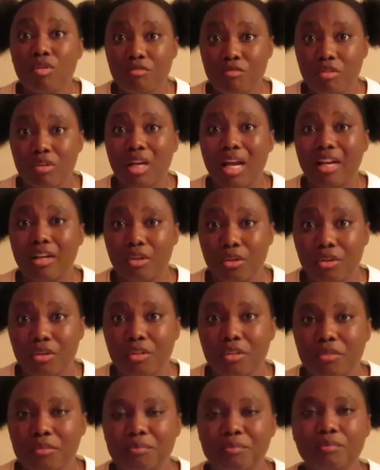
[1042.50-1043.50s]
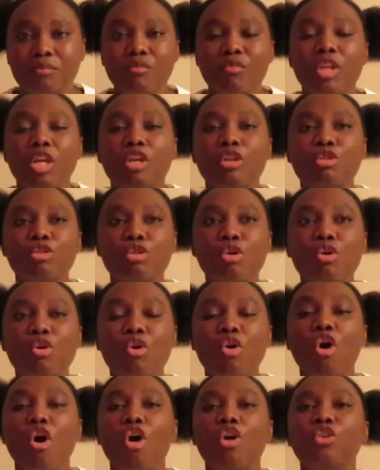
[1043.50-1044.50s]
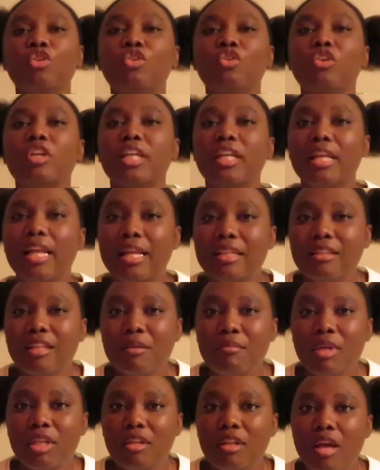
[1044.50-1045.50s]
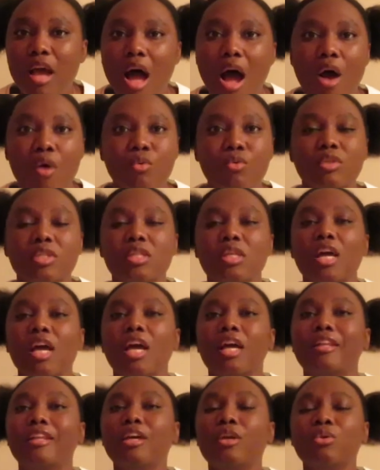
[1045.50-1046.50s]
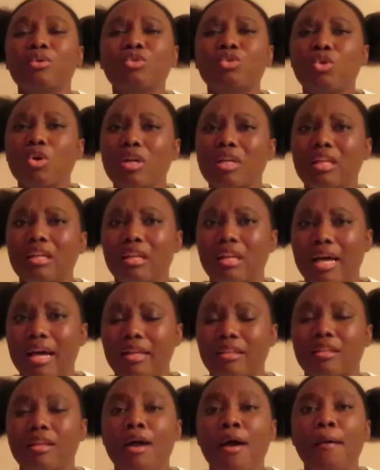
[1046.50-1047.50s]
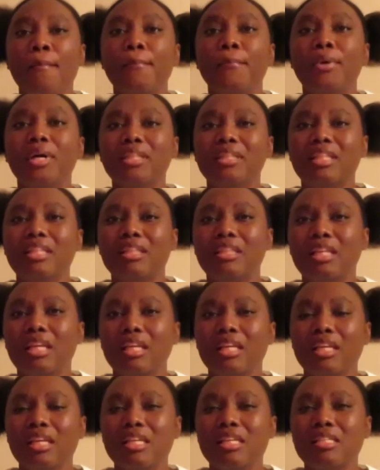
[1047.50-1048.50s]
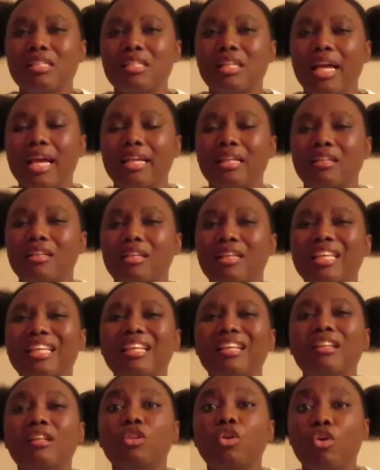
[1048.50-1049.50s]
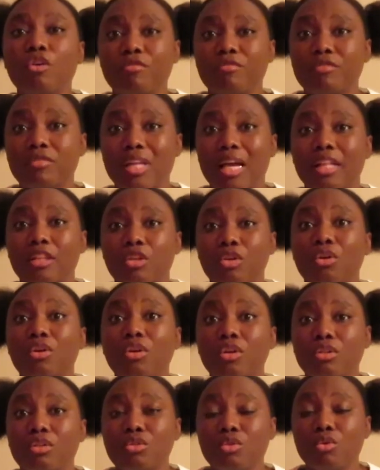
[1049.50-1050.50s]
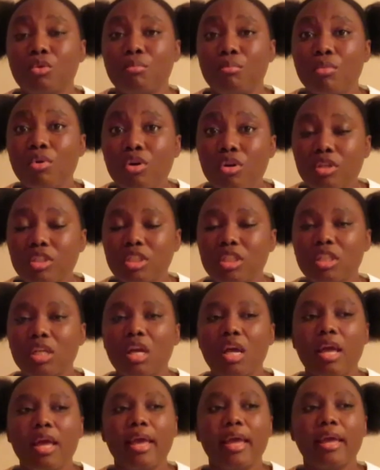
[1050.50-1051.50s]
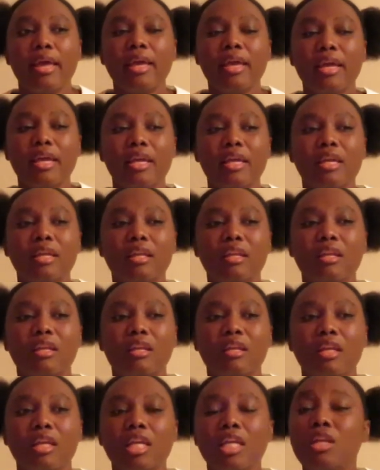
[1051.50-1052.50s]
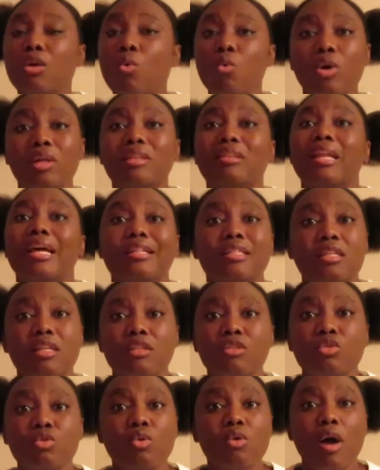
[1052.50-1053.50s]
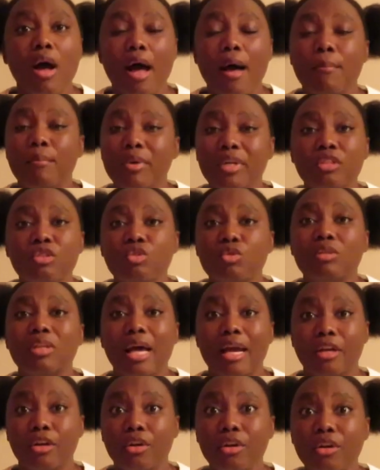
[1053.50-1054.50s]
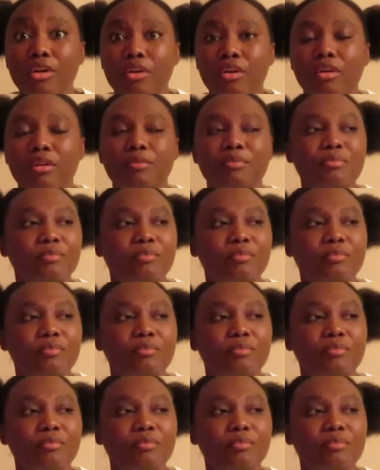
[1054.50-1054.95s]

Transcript: for that girl. So you're looking at them in the house. They don't talk a lot. But the thing is, like, he loves that girl so much. And he don't want nothing to happen to that girl.